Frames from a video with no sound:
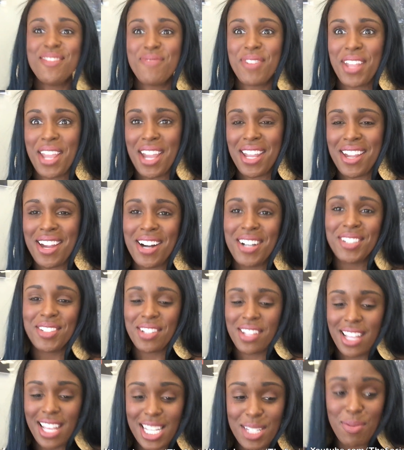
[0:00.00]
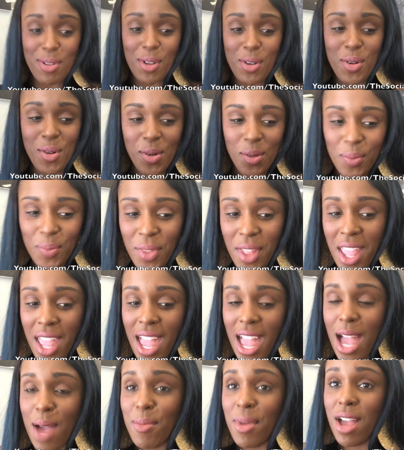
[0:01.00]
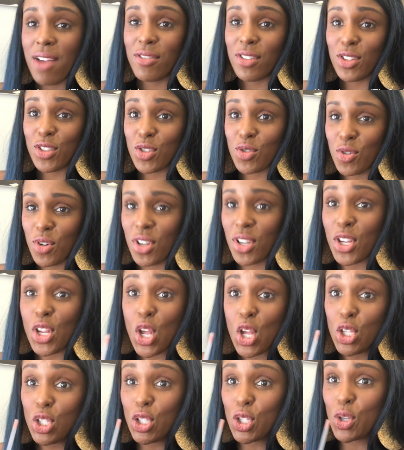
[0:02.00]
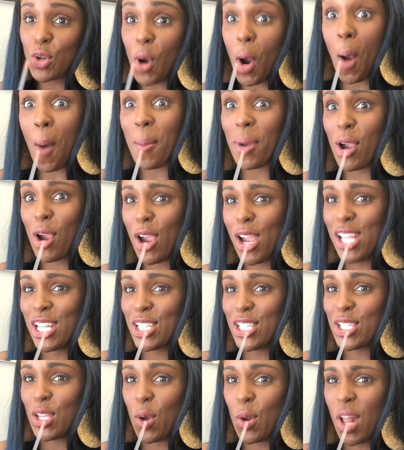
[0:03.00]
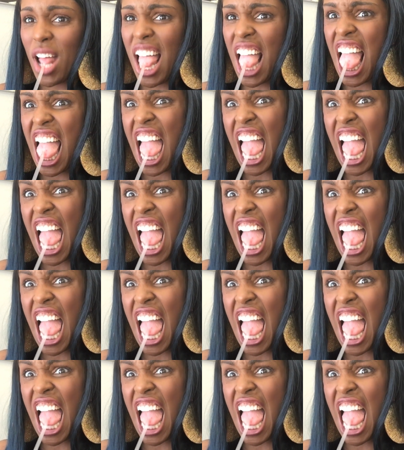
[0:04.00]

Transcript: But yeah, y'all, it's been cool. I'm having strawberry soda.